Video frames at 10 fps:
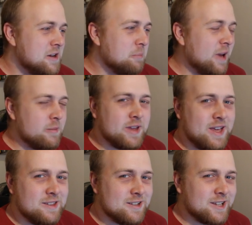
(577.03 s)
Maybe
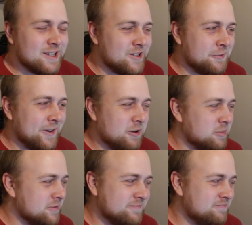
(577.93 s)
easier to get stuff out,
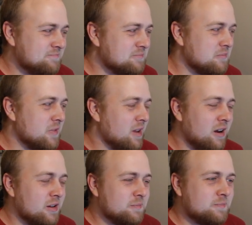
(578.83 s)
but
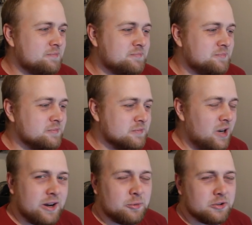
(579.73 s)

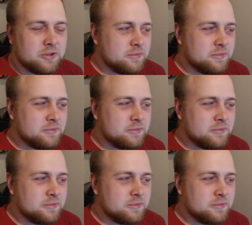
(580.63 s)
I wouldn't.